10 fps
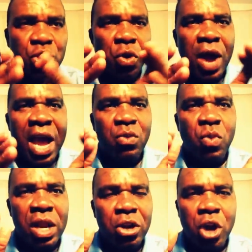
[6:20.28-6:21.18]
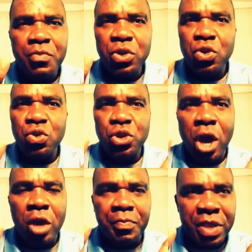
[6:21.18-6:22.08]
So I welcome you,
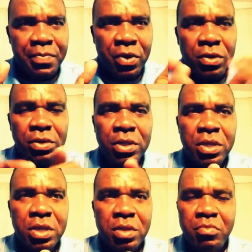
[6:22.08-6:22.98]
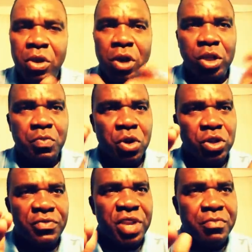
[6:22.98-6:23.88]
young people, because
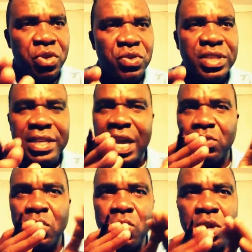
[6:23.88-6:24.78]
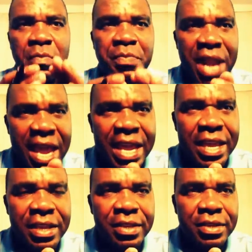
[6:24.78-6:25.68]
most of the music that we will
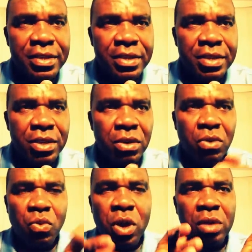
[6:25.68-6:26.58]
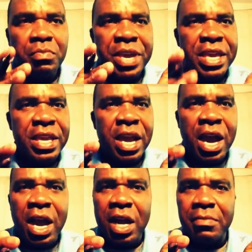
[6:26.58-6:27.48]
play will be
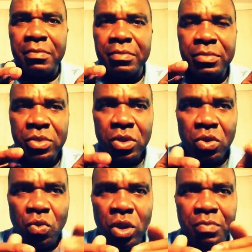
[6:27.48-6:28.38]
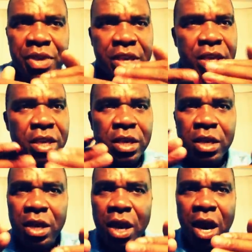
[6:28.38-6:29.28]
um, will be
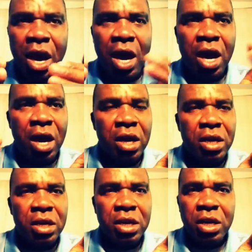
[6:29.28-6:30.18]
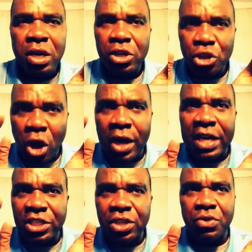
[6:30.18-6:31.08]
uh,
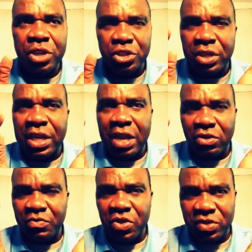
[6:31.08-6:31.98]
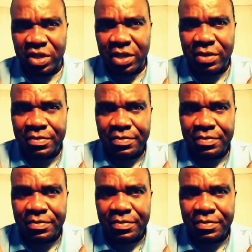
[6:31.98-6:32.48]
younger generation kind of music.